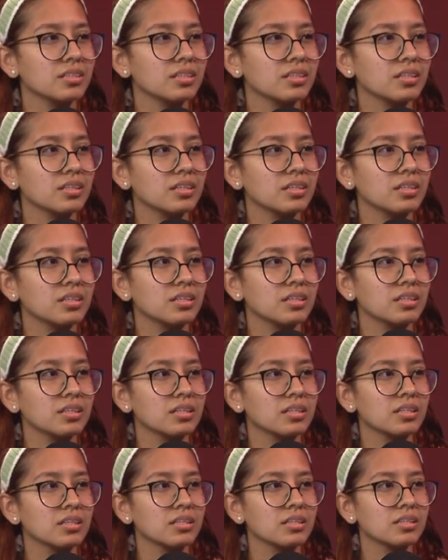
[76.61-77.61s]
Five to six
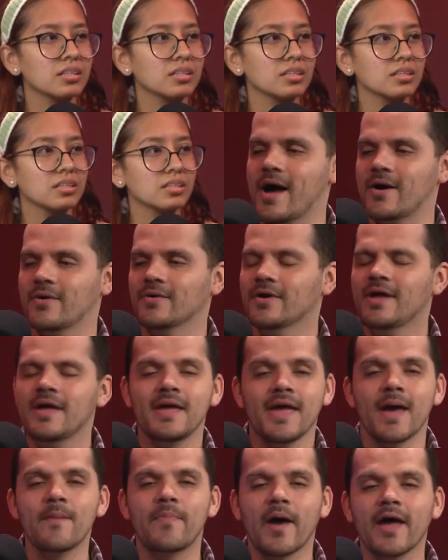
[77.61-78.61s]
years. Wow.
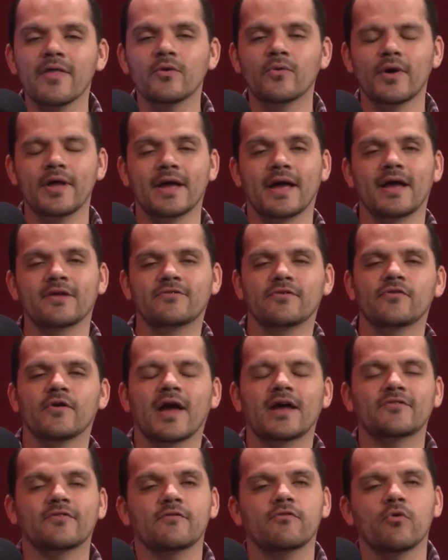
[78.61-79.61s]
And by the way, guys, if you
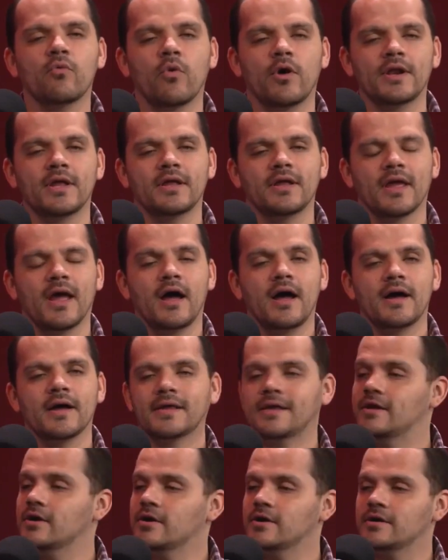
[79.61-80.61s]
guys ever want to uh,
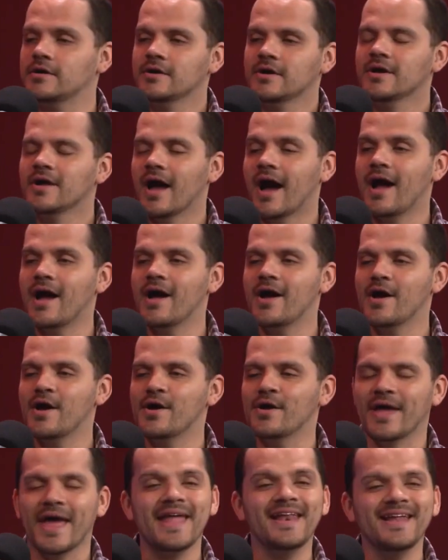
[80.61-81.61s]
hear
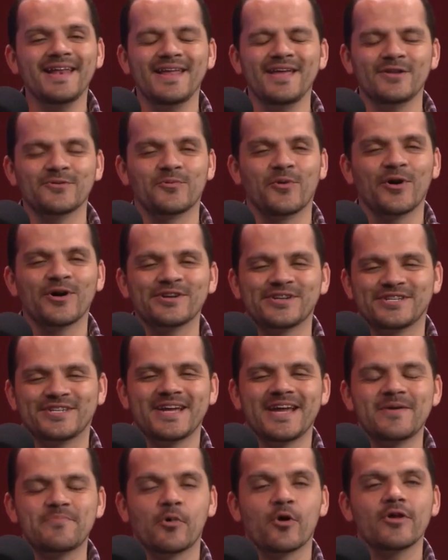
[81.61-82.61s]
uh, Heidy lead
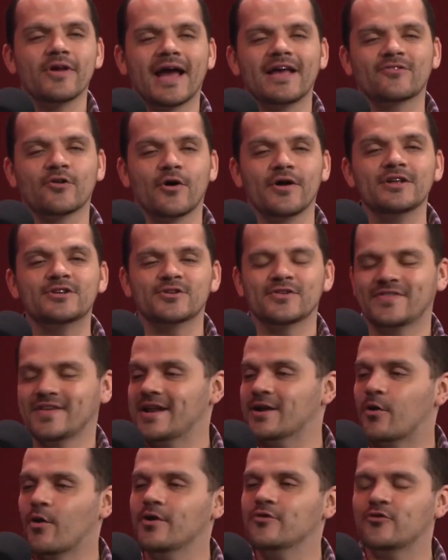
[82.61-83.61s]
worship, or you guys are interested
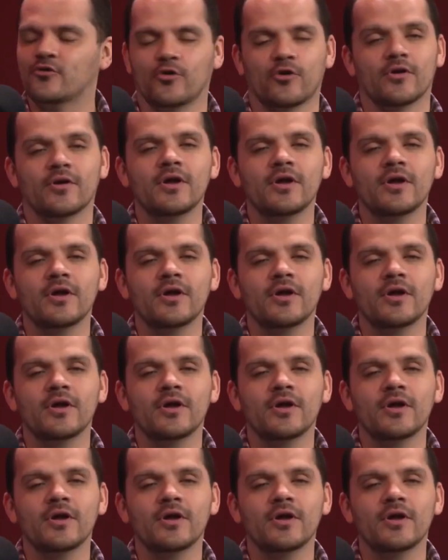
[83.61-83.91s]
in going to her,